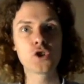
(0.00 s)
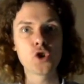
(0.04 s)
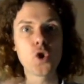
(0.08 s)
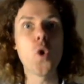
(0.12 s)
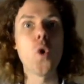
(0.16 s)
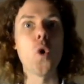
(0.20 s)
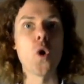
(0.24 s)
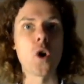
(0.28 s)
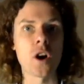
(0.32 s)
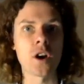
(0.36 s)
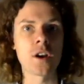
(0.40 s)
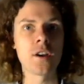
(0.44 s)

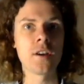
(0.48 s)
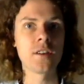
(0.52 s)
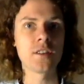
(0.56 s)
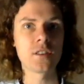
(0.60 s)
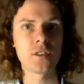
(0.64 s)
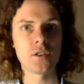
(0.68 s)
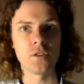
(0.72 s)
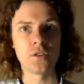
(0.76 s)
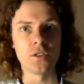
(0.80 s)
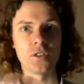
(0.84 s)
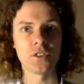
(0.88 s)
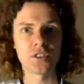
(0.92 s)
talk
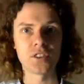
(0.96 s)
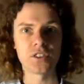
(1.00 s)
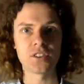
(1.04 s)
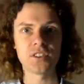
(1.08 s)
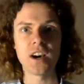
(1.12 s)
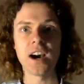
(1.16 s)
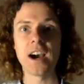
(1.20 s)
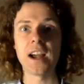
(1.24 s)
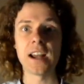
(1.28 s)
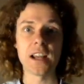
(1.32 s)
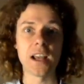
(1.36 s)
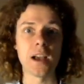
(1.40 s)
to the
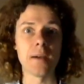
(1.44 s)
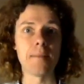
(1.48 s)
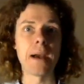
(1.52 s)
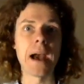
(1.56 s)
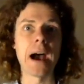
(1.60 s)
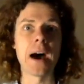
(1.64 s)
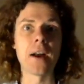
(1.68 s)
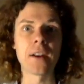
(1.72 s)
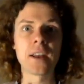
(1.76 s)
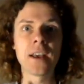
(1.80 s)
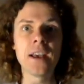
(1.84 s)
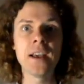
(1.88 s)
society
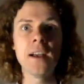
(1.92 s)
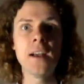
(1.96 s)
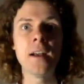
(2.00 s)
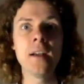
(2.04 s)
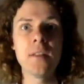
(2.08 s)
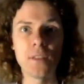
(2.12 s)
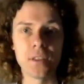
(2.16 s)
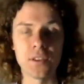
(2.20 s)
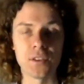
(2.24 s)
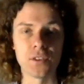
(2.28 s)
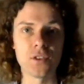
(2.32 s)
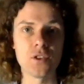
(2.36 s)
about
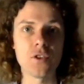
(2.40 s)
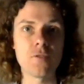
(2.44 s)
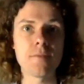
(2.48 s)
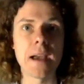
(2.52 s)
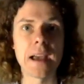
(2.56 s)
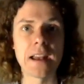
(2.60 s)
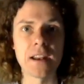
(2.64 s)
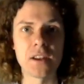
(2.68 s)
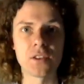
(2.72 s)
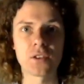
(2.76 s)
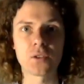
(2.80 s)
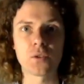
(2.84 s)
this new
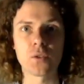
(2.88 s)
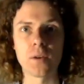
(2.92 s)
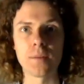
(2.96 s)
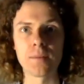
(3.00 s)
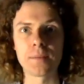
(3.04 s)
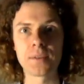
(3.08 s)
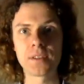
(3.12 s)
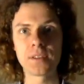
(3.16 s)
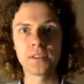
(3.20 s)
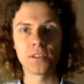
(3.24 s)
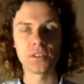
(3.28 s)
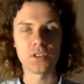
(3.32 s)

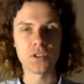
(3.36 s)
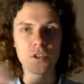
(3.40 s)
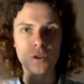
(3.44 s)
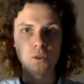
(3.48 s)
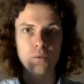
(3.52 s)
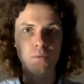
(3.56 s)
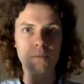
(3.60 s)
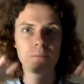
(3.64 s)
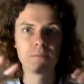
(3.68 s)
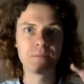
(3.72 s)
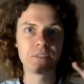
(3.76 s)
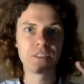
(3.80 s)
manuscript, this
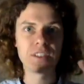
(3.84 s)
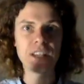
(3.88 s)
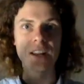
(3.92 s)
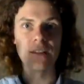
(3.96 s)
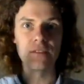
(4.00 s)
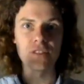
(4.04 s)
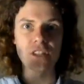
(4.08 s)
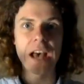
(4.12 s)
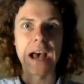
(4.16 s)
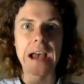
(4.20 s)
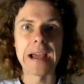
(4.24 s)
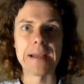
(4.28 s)
new set
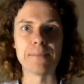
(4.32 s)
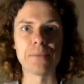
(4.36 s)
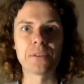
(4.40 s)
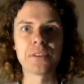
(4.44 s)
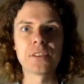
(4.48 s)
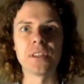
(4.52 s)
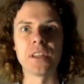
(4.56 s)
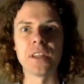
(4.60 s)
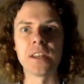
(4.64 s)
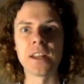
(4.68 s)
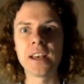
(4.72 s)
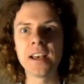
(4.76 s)
of tapes
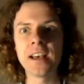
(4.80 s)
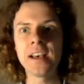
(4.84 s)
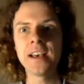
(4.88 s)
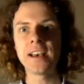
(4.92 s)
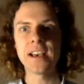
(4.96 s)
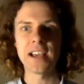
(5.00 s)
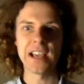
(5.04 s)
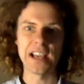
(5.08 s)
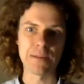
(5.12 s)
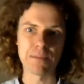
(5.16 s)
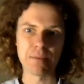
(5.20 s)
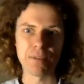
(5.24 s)
that
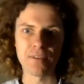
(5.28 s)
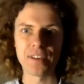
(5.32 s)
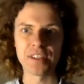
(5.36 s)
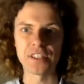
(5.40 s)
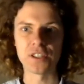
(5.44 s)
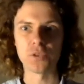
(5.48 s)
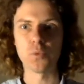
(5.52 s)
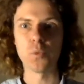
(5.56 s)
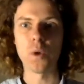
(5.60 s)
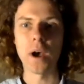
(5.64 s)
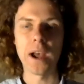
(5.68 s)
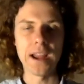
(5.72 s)
he and
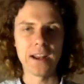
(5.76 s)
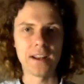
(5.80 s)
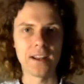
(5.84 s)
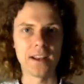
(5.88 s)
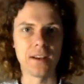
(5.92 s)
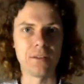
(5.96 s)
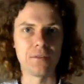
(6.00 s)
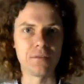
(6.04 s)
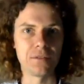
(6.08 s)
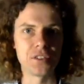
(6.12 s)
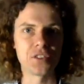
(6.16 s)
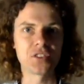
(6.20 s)
Professor Wade
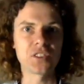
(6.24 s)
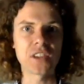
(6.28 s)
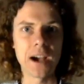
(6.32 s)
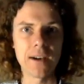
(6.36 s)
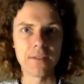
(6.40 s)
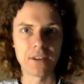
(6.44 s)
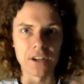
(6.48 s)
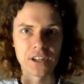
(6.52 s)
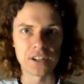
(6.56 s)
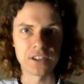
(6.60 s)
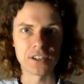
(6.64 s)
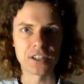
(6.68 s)
have
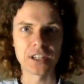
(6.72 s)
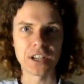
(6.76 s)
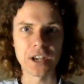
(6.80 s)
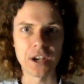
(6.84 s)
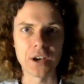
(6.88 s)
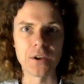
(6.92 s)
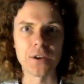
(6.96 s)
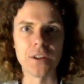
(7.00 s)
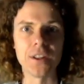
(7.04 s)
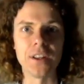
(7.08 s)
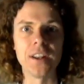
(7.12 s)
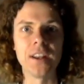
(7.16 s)
discovered and
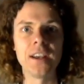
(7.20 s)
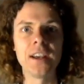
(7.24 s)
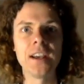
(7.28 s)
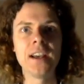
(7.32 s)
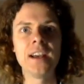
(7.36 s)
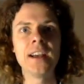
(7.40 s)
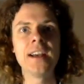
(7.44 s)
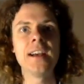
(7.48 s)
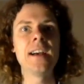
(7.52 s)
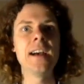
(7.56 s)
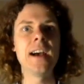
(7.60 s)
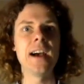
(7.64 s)
decoded
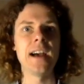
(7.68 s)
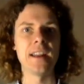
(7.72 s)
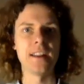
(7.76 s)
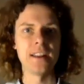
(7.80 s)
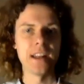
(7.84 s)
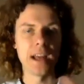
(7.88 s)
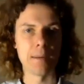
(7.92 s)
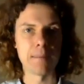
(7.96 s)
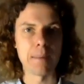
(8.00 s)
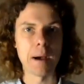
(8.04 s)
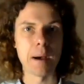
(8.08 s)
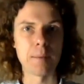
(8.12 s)
and are
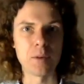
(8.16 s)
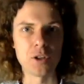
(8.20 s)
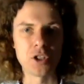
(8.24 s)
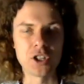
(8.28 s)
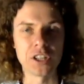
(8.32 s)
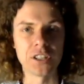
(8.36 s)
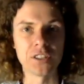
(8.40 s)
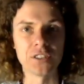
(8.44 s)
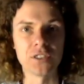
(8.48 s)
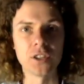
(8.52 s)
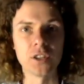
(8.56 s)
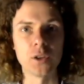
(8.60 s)
now
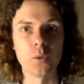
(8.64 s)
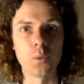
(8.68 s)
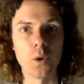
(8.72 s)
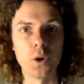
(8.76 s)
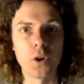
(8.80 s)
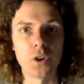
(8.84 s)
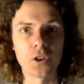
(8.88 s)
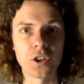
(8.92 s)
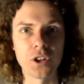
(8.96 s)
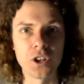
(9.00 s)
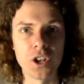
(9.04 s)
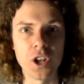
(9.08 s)
publishing so the
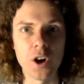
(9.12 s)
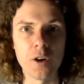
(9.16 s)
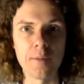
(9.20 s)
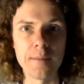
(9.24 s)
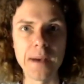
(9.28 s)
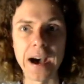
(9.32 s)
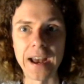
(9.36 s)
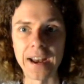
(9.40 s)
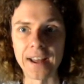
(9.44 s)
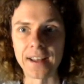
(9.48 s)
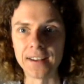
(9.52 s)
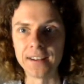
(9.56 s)
world can know
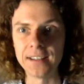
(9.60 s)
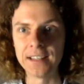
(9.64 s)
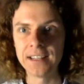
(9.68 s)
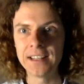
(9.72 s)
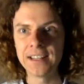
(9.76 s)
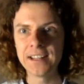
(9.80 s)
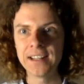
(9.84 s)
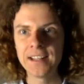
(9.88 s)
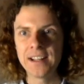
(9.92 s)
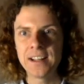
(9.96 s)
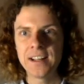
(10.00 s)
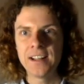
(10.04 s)
about it.
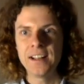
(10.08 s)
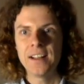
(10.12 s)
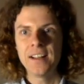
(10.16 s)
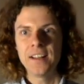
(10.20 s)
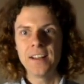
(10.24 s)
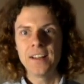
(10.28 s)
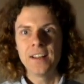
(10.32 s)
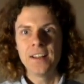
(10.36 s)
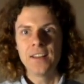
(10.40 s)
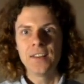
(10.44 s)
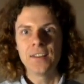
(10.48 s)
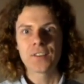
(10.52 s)

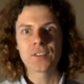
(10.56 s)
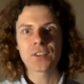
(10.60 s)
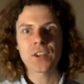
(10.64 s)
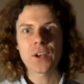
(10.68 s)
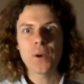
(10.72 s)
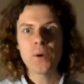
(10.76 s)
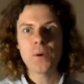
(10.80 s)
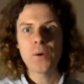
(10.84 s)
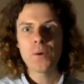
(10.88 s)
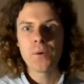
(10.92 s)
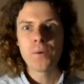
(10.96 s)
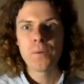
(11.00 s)

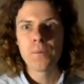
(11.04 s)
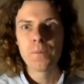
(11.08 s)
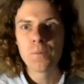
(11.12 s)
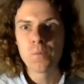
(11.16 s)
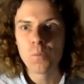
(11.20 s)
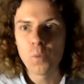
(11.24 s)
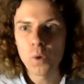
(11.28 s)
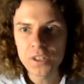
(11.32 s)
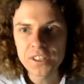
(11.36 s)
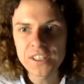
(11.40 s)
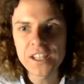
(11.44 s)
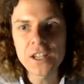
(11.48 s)
So
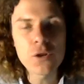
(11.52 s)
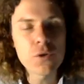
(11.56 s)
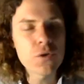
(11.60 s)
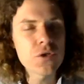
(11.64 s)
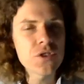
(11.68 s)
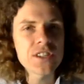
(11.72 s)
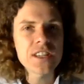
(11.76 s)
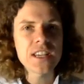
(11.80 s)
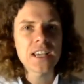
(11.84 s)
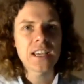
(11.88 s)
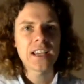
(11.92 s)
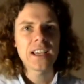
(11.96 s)
what's
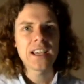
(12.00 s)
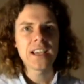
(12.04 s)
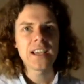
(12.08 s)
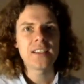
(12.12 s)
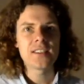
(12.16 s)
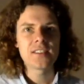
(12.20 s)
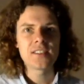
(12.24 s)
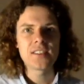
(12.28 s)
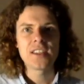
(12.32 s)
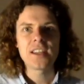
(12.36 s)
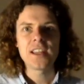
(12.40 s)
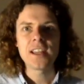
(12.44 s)
interesting
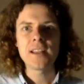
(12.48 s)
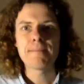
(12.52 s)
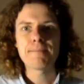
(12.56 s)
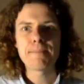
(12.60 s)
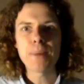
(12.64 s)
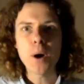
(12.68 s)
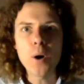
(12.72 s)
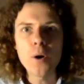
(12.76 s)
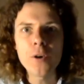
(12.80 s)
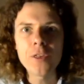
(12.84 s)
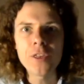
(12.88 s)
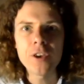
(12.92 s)
is that in
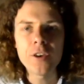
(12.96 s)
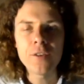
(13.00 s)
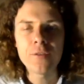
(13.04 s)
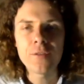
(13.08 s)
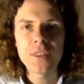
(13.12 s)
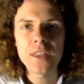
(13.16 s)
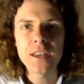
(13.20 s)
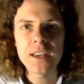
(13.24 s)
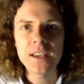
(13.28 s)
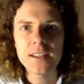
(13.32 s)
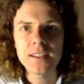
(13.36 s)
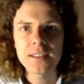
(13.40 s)
both of
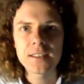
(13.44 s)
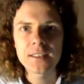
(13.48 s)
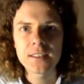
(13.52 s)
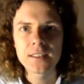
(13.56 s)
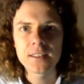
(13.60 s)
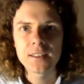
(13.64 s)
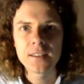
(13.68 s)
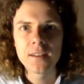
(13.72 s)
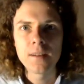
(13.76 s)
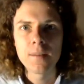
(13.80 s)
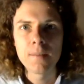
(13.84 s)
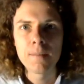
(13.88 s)

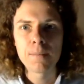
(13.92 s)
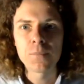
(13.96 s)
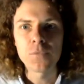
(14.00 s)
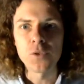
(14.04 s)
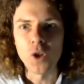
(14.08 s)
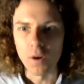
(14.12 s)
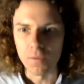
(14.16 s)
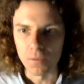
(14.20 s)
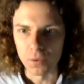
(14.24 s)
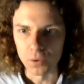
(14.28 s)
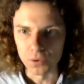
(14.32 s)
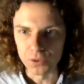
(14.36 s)
these
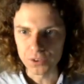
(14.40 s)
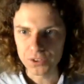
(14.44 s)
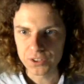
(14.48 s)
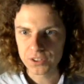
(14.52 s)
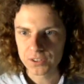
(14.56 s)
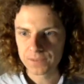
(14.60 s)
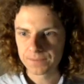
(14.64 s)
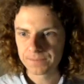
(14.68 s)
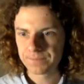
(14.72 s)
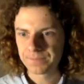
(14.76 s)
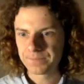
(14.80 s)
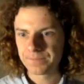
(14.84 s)

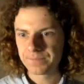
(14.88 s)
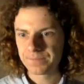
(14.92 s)
novels,